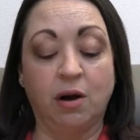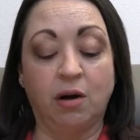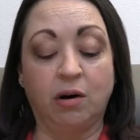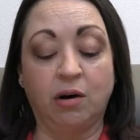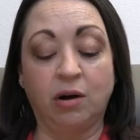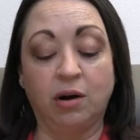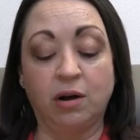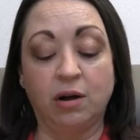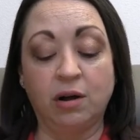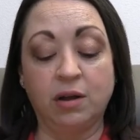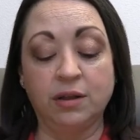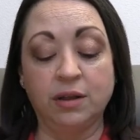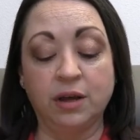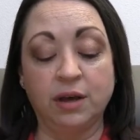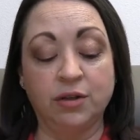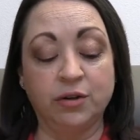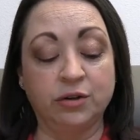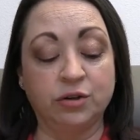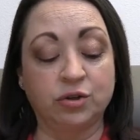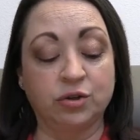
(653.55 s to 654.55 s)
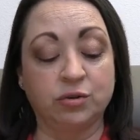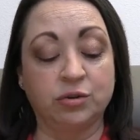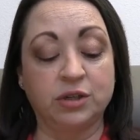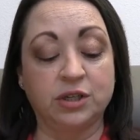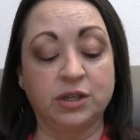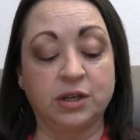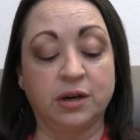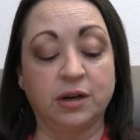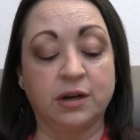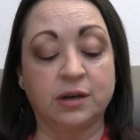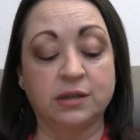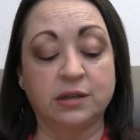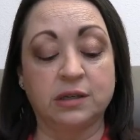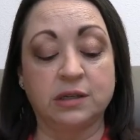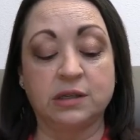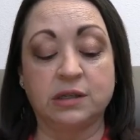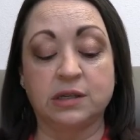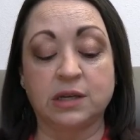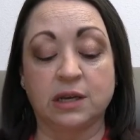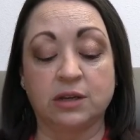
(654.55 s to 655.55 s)
All the other students at
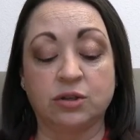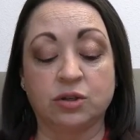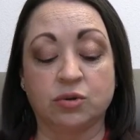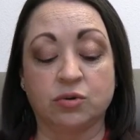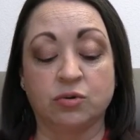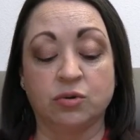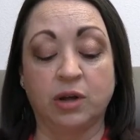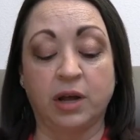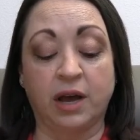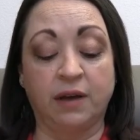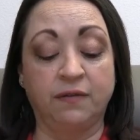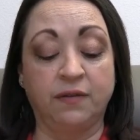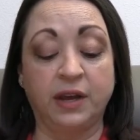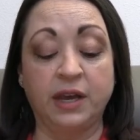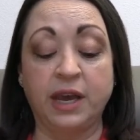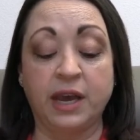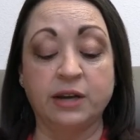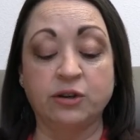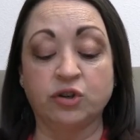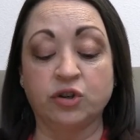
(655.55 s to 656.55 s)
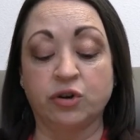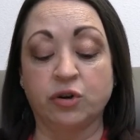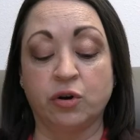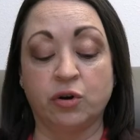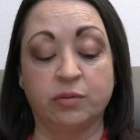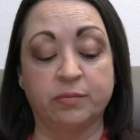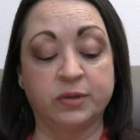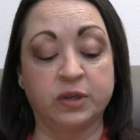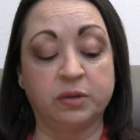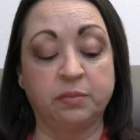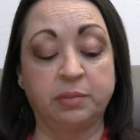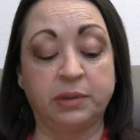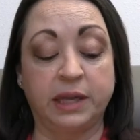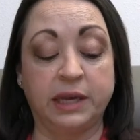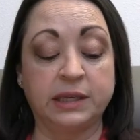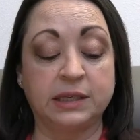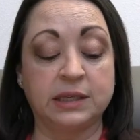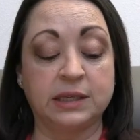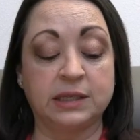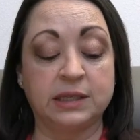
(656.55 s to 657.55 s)
Augustus Day School had vacation homes in
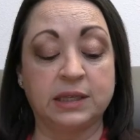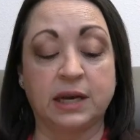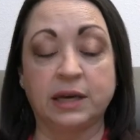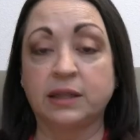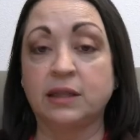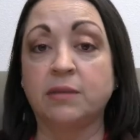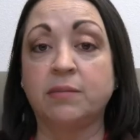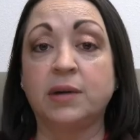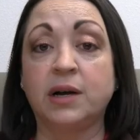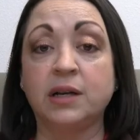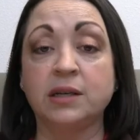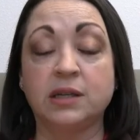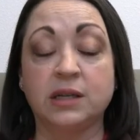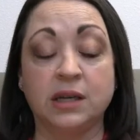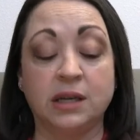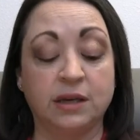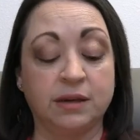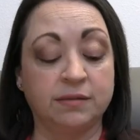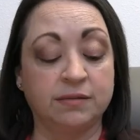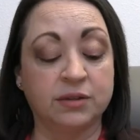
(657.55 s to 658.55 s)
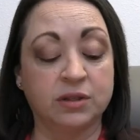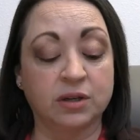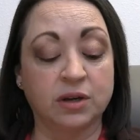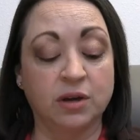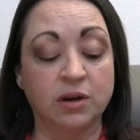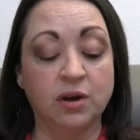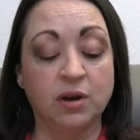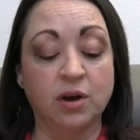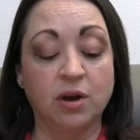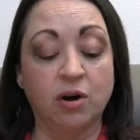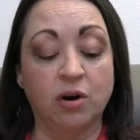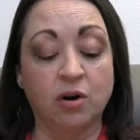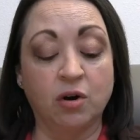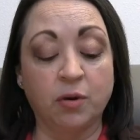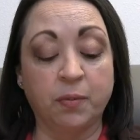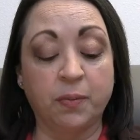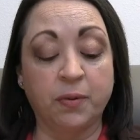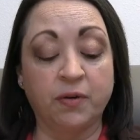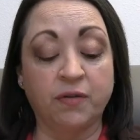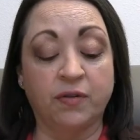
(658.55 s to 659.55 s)
places like the Maldives or
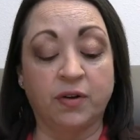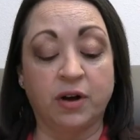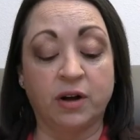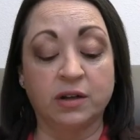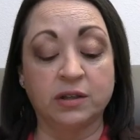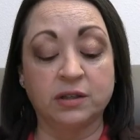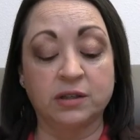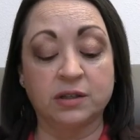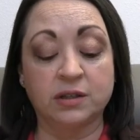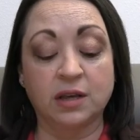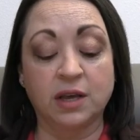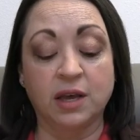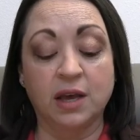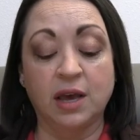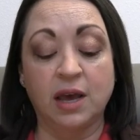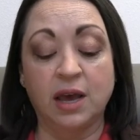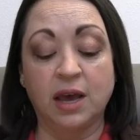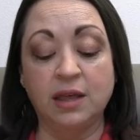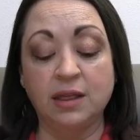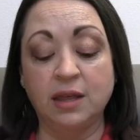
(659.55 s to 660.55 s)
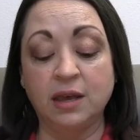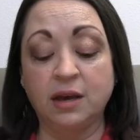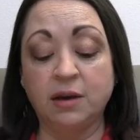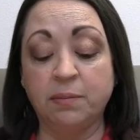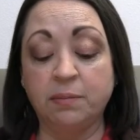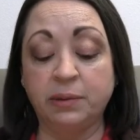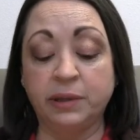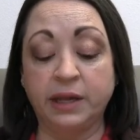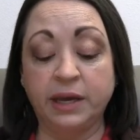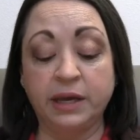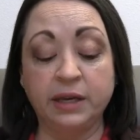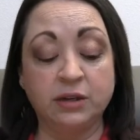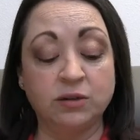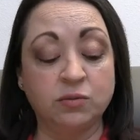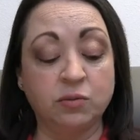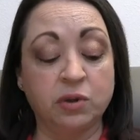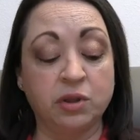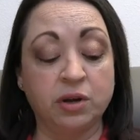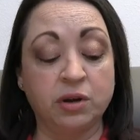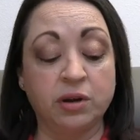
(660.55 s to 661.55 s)
Provence, and they complained
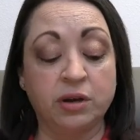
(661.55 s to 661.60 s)
when their